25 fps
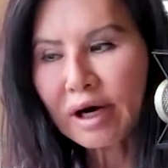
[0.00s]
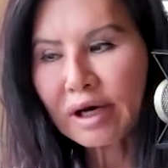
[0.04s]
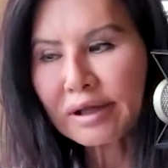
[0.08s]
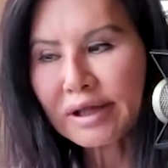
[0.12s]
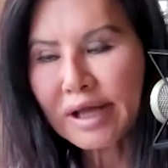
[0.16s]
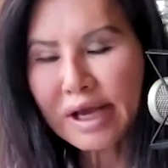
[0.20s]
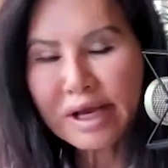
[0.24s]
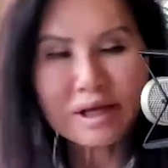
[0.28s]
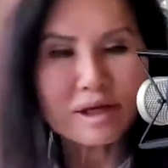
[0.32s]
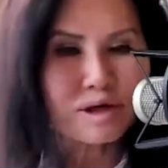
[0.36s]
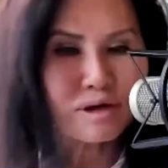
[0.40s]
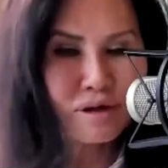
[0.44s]

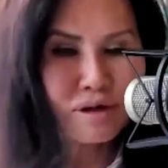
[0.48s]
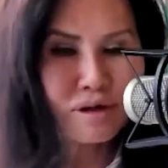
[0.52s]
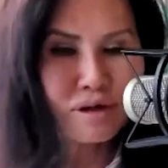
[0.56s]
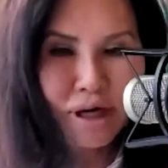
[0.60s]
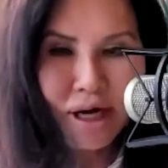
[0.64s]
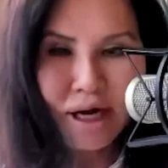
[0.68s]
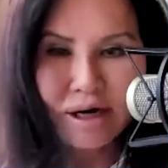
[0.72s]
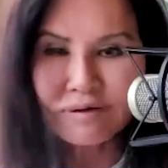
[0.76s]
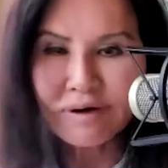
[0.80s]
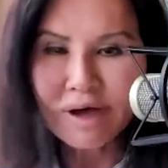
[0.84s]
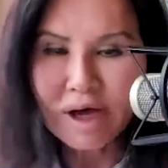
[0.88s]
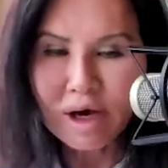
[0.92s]
they can use a
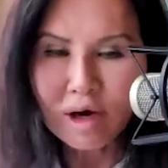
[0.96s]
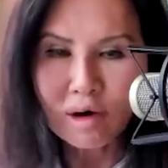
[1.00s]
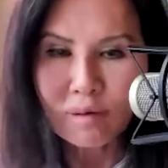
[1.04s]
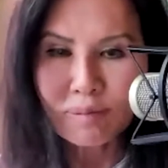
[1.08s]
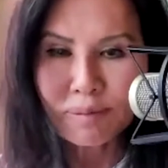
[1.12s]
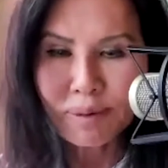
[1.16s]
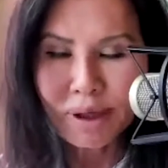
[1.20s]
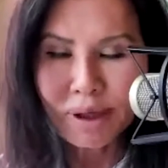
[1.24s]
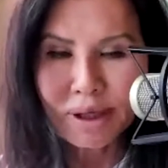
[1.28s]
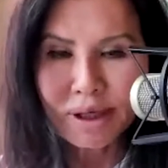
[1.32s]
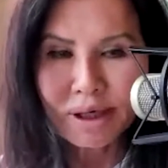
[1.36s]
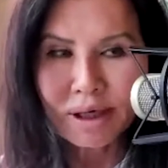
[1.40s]
lot of help
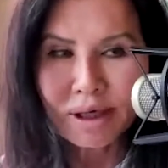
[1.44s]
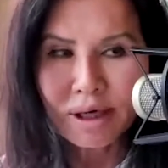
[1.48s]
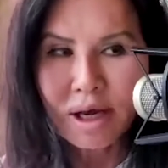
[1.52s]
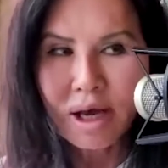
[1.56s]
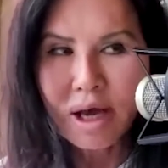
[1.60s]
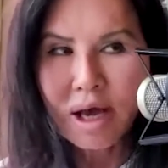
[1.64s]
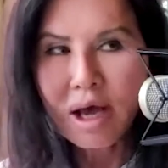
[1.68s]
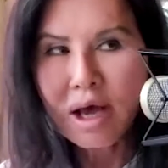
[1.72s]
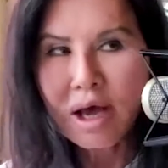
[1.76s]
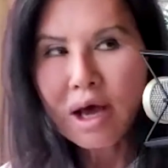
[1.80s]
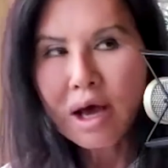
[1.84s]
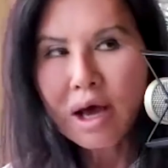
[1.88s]
in
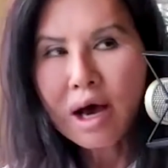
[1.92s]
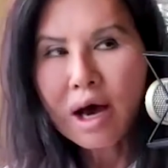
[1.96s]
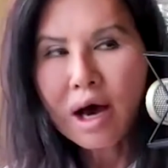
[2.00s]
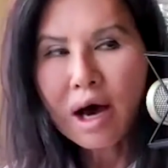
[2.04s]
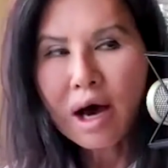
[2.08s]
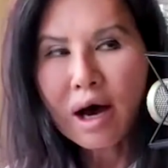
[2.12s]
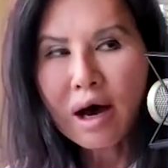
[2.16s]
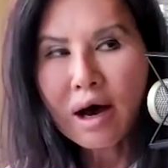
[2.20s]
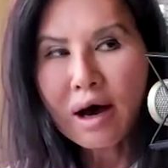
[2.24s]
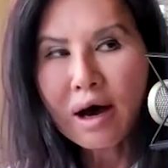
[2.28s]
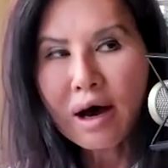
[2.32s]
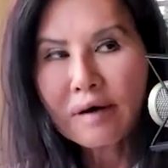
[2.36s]

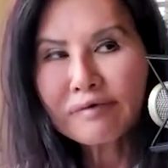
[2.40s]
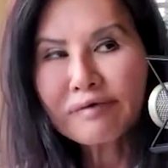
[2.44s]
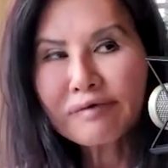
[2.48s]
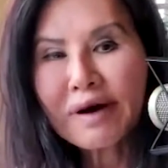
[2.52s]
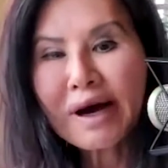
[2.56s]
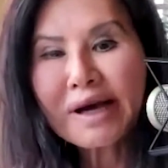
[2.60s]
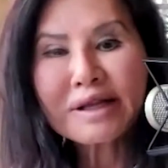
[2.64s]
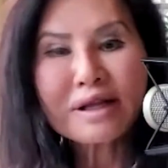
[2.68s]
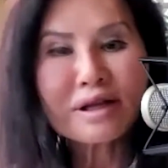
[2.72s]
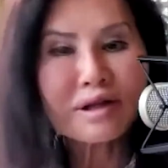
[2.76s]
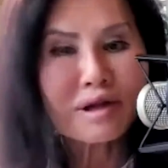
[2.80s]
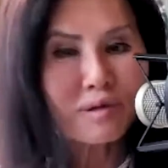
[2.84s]

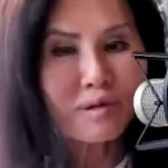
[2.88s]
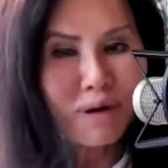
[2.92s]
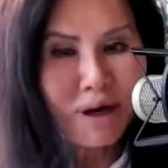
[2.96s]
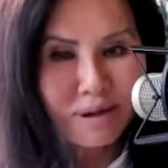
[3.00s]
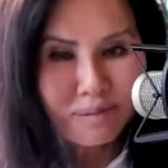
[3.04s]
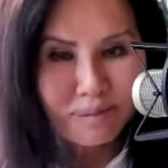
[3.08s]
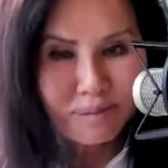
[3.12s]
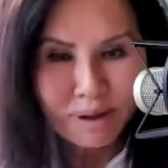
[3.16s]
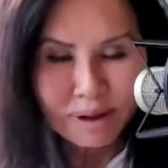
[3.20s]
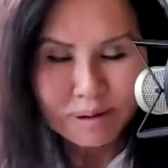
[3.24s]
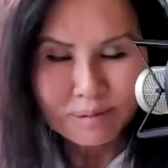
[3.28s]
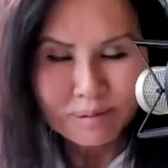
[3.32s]
finding the
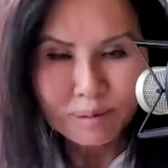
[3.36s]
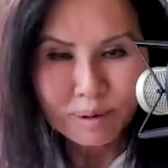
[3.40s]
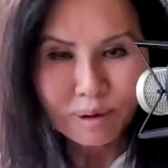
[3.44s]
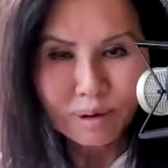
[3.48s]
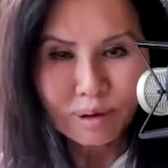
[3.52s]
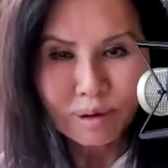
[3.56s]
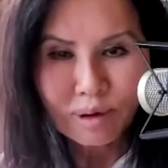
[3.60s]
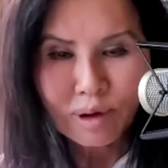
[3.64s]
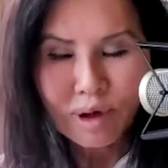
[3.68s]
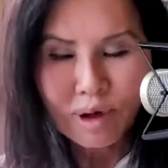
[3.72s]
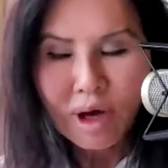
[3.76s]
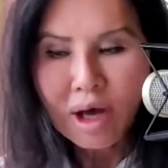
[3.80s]
right
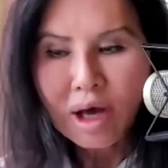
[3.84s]
people.